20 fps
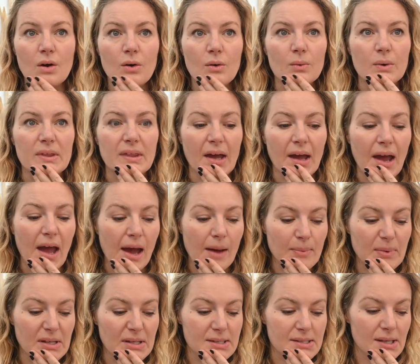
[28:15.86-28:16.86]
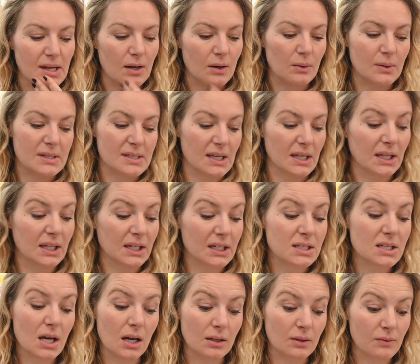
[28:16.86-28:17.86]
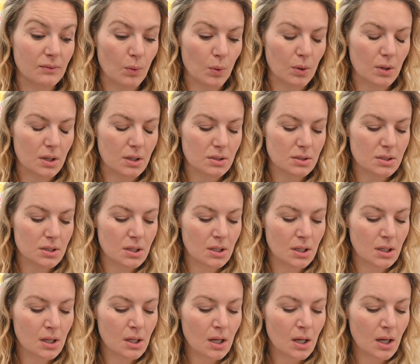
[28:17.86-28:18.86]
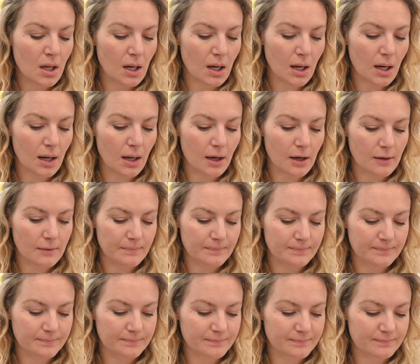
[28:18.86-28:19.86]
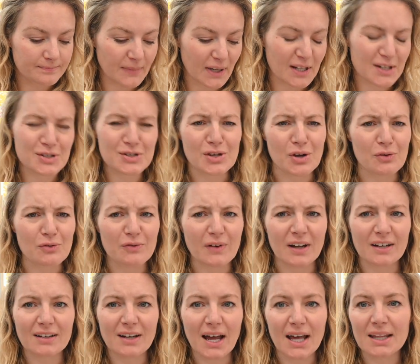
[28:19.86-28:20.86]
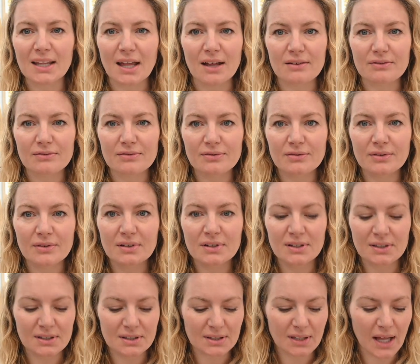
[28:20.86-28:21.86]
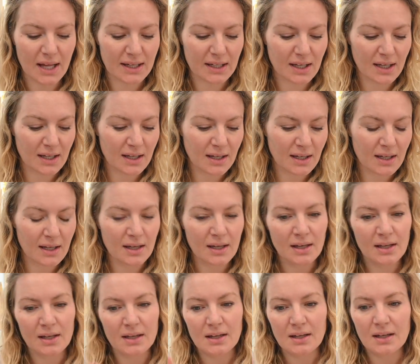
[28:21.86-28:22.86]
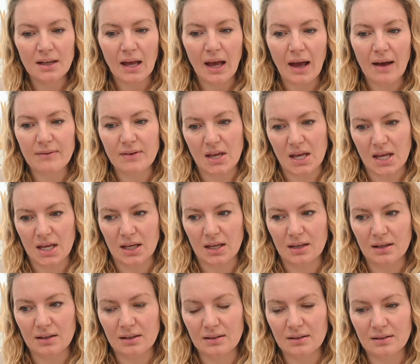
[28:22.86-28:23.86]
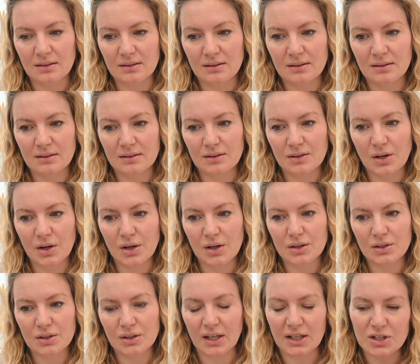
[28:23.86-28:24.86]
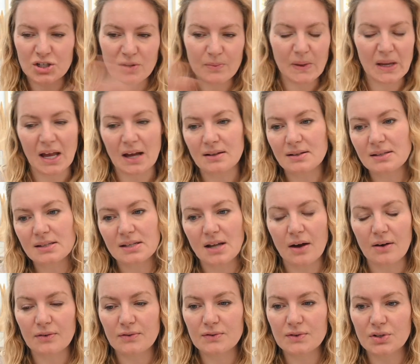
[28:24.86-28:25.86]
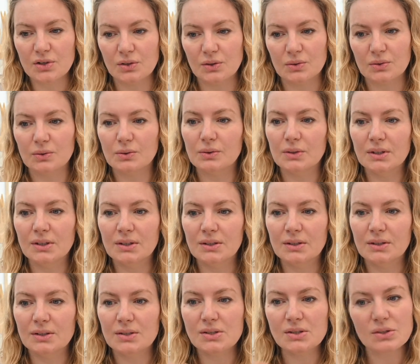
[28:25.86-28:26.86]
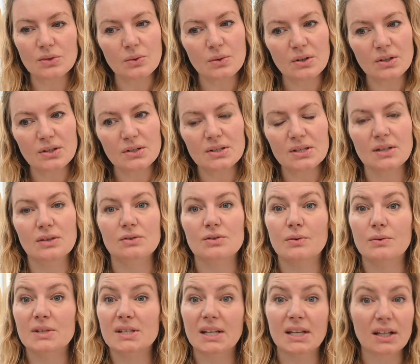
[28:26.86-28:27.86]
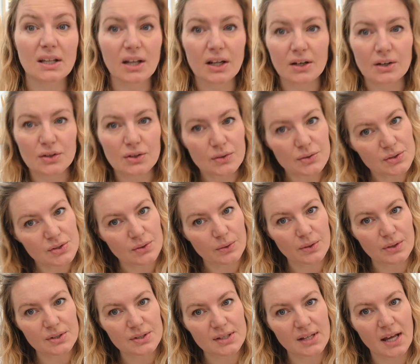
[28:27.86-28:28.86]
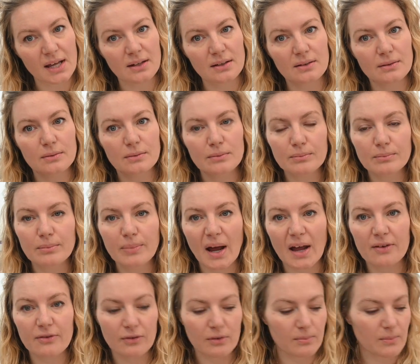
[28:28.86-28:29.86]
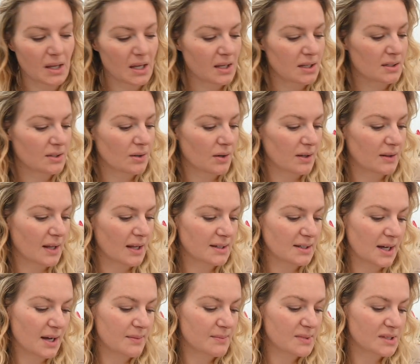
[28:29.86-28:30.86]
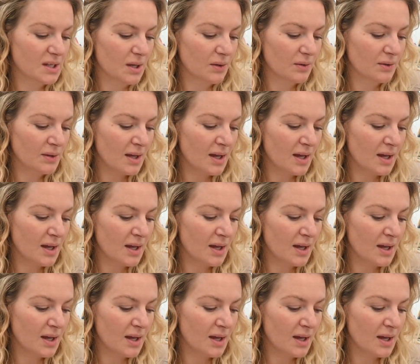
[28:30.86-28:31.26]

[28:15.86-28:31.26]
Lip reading: when that happens I always get like a ton of orders, and it's so fun. I love like having like shipping out stuff to stores, and there's always like a lot of new stores that buy from me during that time, so